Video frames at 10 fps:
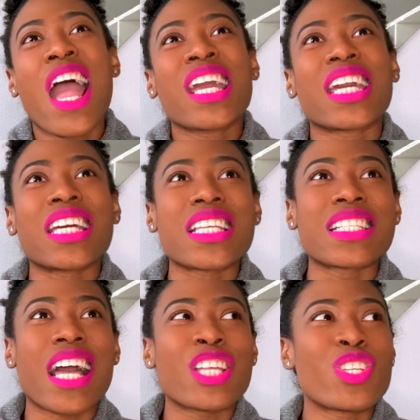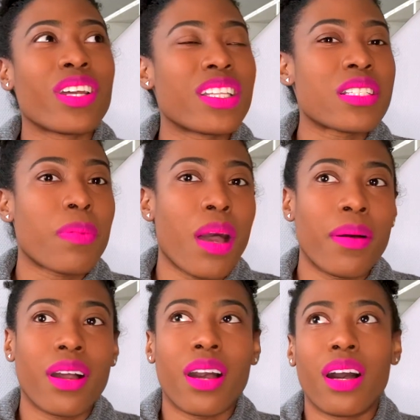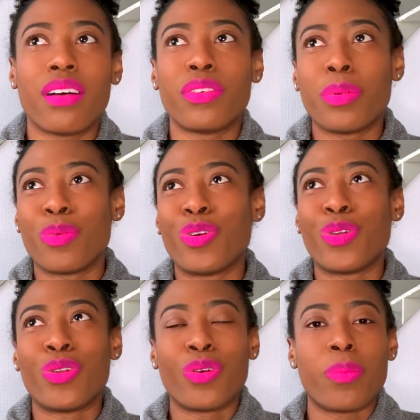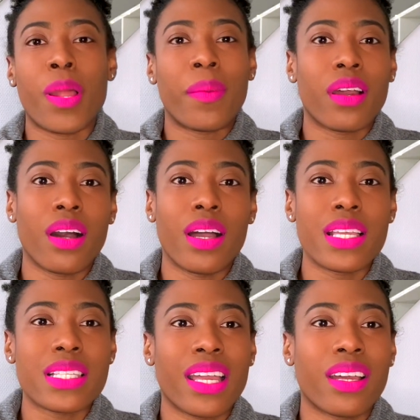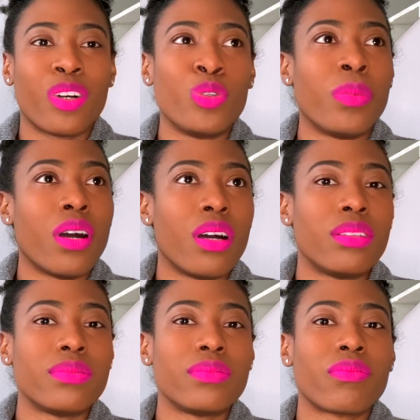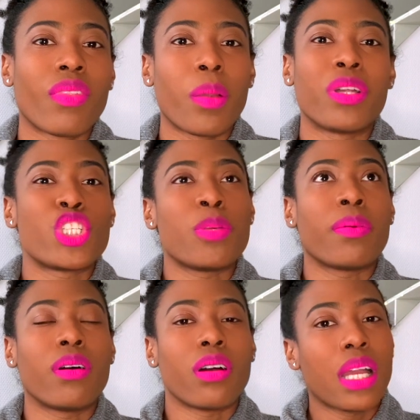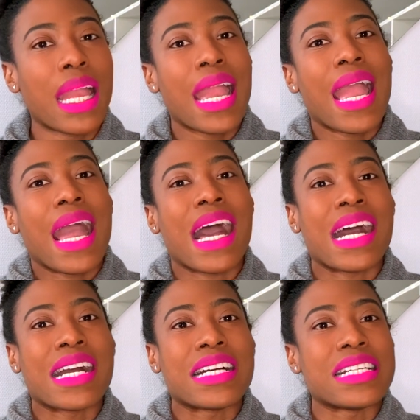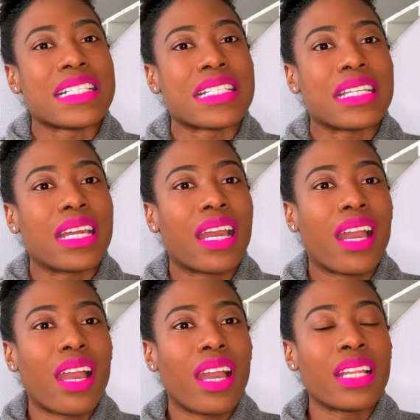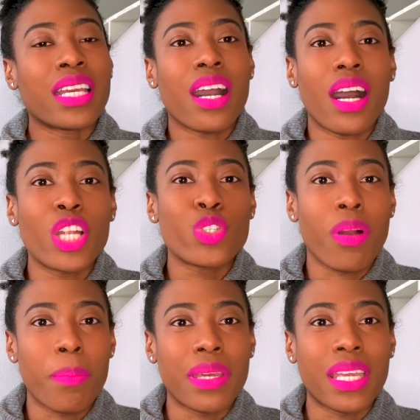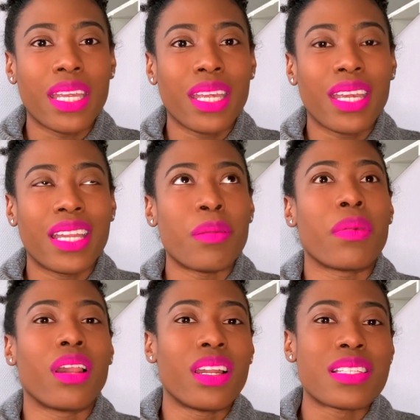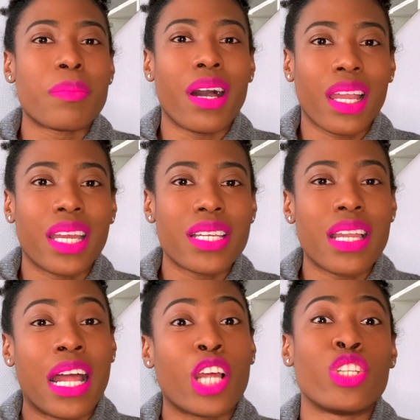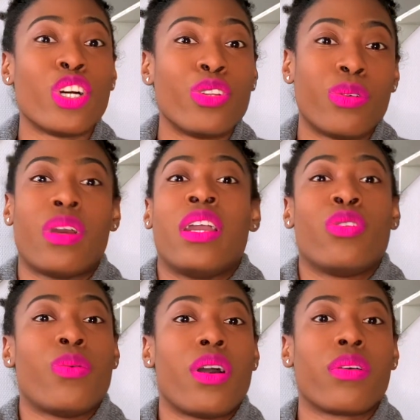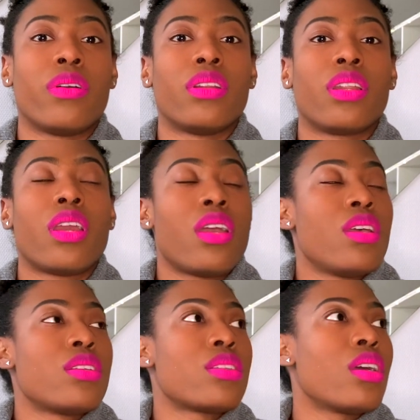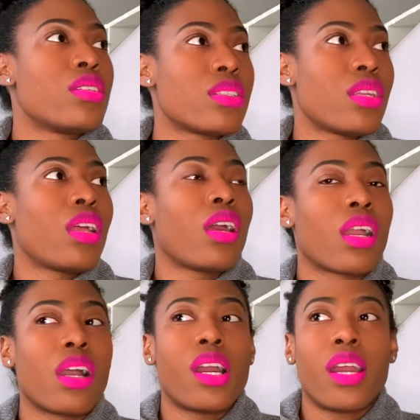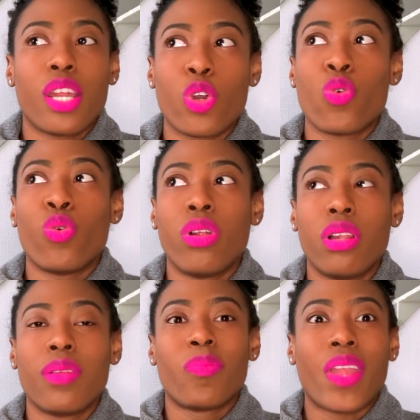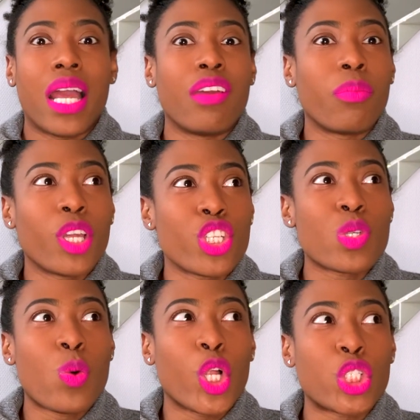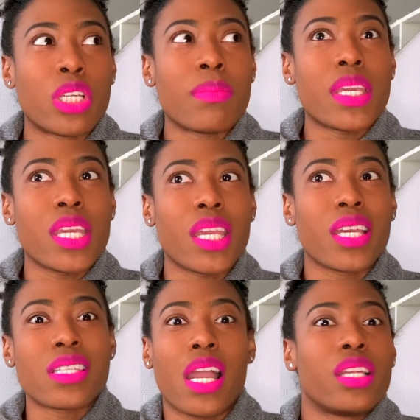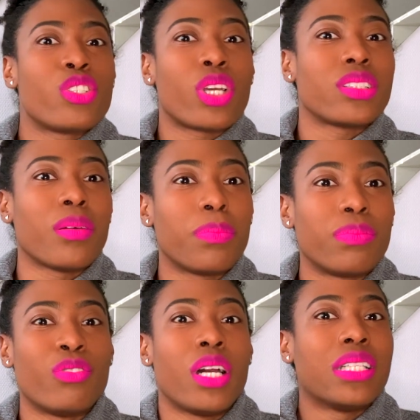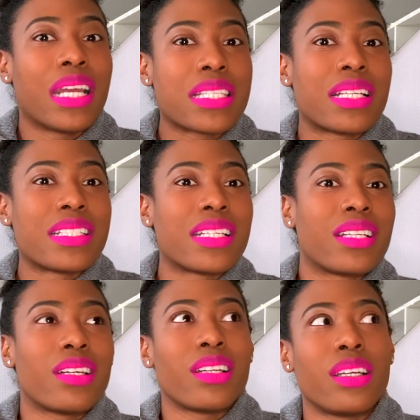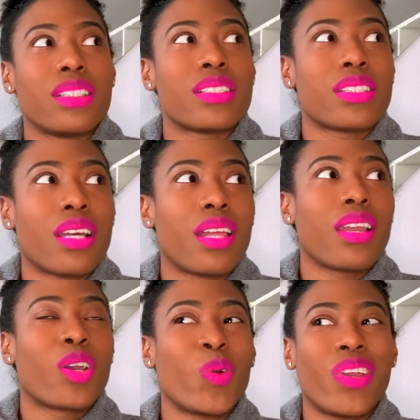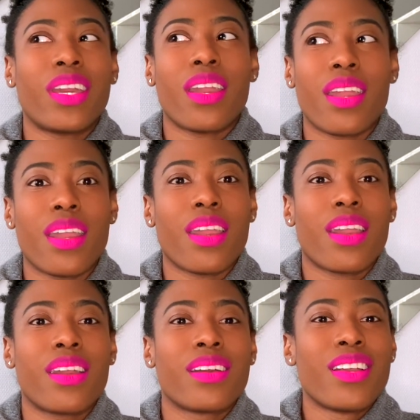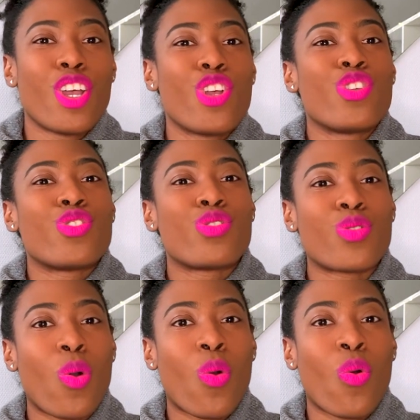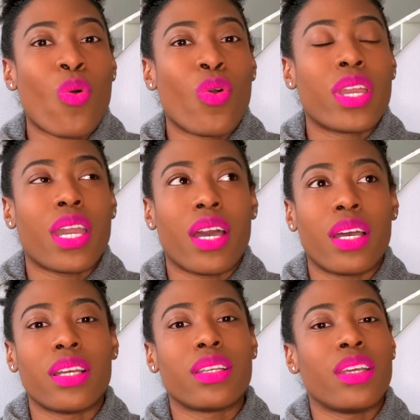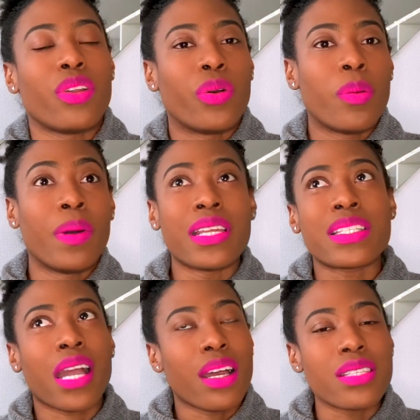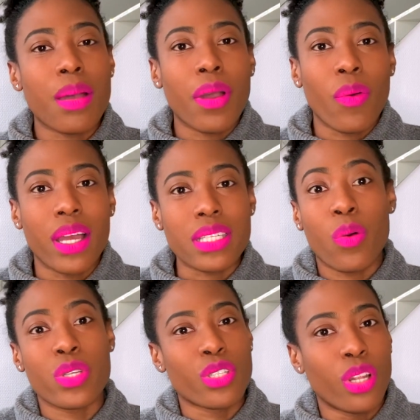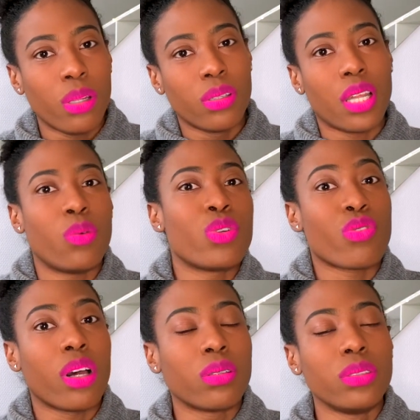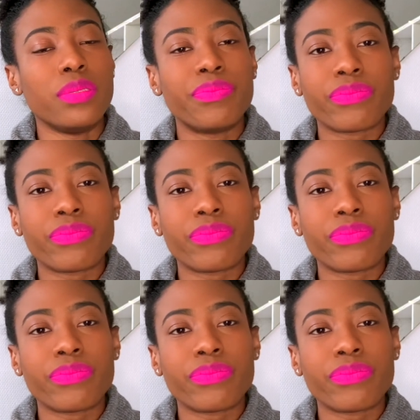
I took this BlaBlaCar. For people who don't know, BlaBlaCar is like a Uber but cheaper, and the car dropped me in the middle of this market, and I know where I'm going. So I just there like, all right, cool. And everybody just watching me because I dress up real nice on thing now. I just there like, okay. So yeah, you know, but the second time I went, I wasn't alone. I was real cool.